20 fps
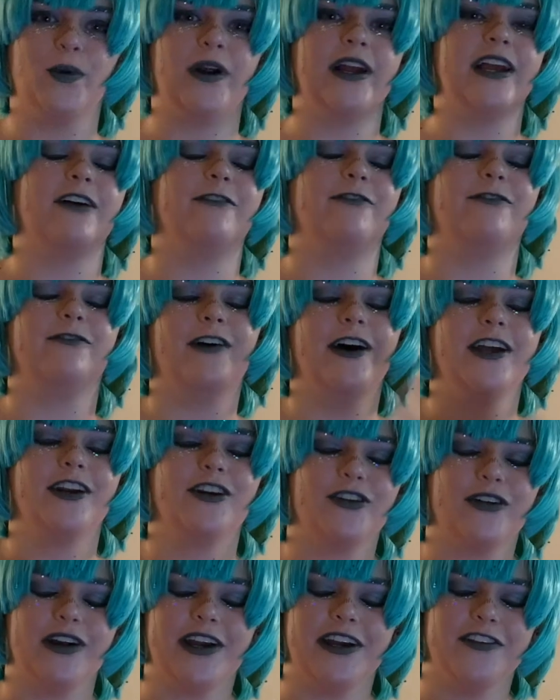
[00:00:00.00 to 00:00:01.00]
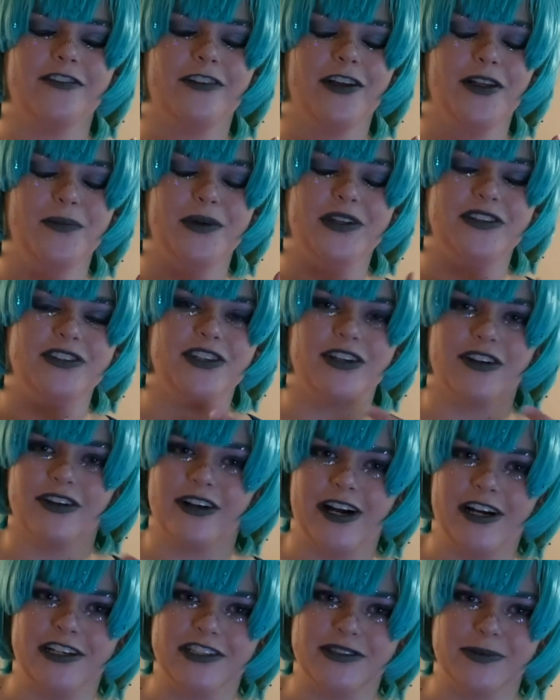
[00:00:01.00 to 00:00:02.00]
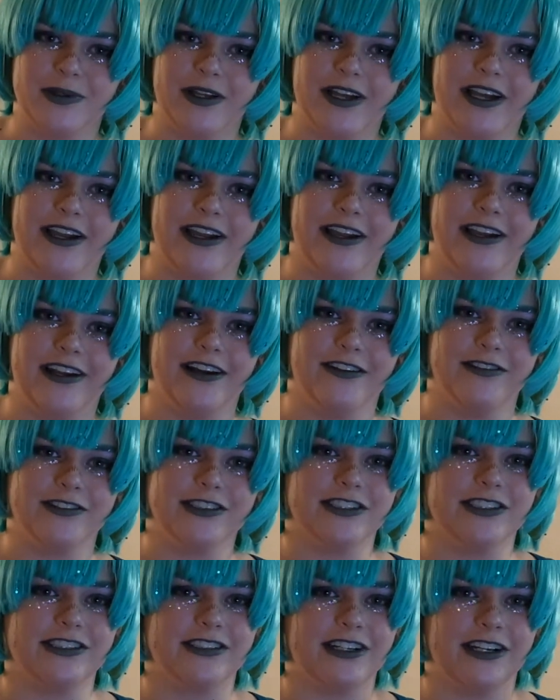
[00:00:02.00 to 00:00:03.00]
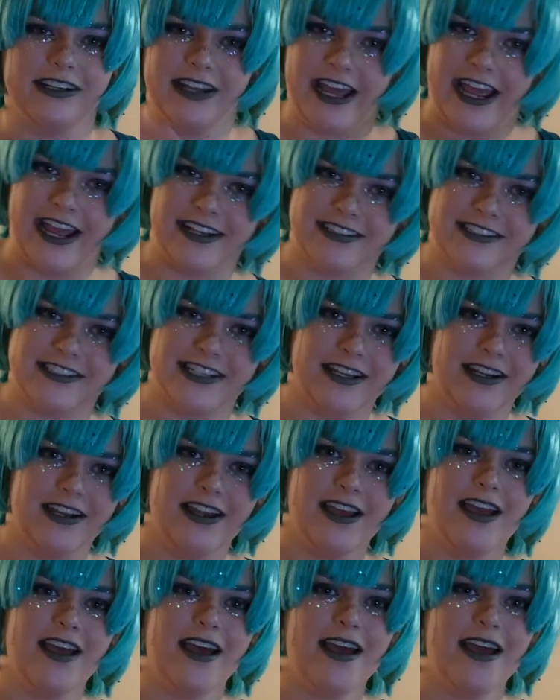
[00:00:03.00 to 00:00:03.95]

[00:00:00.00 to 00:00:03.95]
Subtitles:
bring a fun creative element to your cosplay, you know, just enhance it.